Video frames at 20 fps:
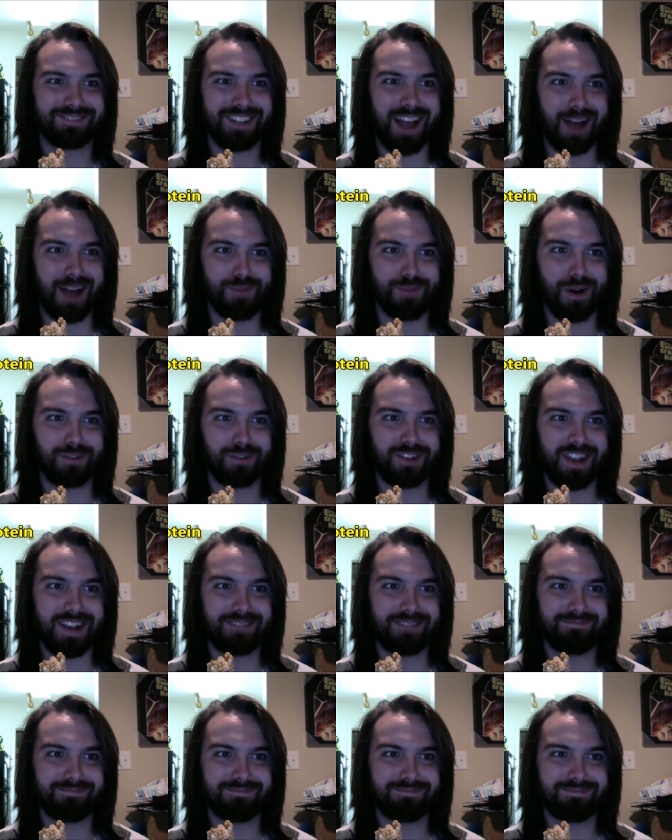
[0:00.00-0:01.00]
got
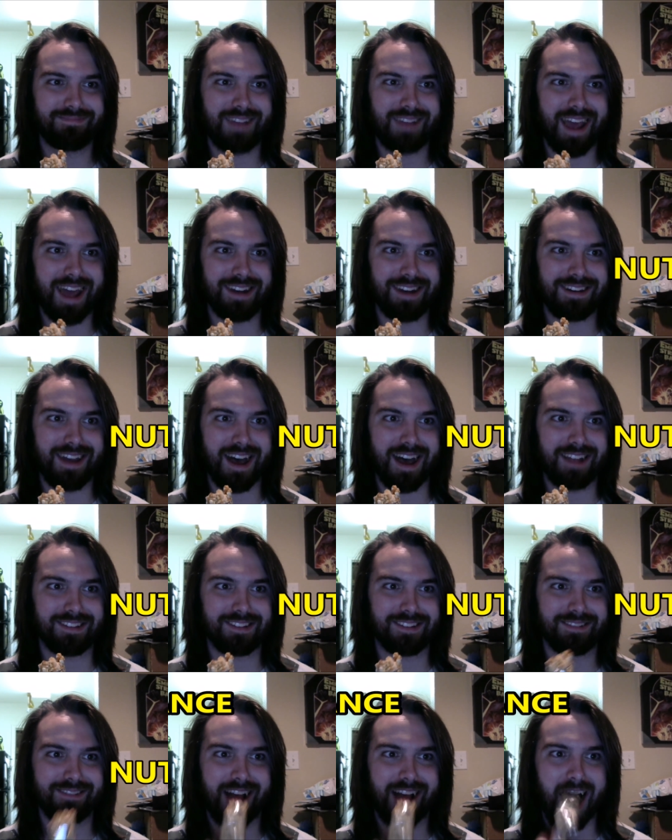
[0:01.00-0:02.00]
protein and nuts.